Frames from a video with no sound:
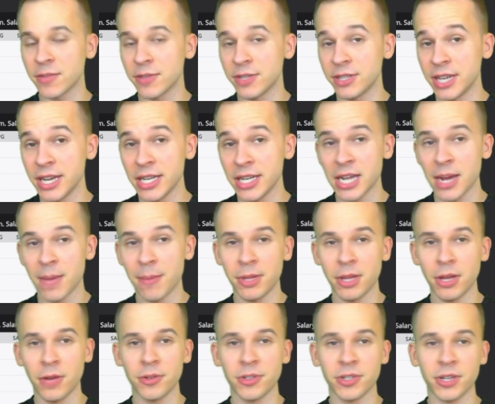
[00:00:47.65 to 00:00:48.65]
I have a link down
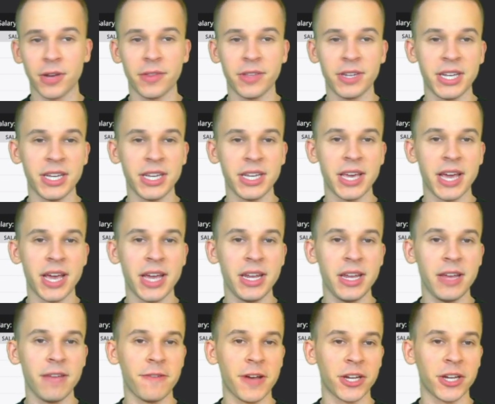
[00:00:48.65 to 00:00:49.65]
below. It is called the
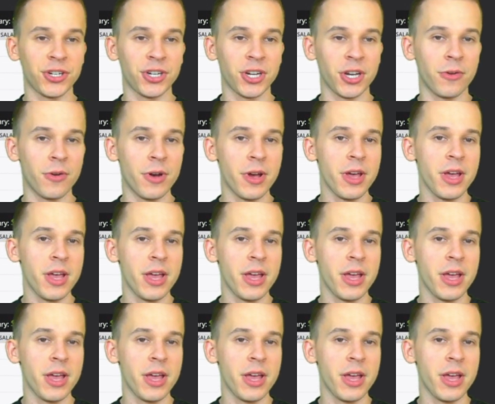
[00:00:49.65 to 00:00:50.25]
DKDFS Show.